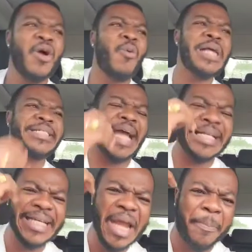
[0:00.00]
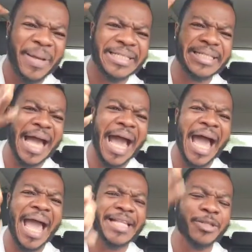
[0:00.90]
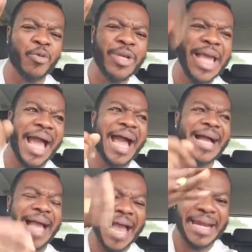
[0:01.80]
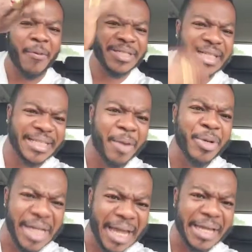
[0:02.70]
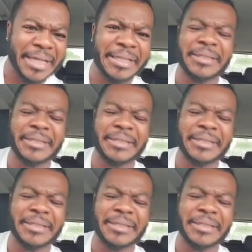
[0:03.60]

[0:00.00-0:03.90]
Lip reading: What judging the passa 2 years anka and was it no money?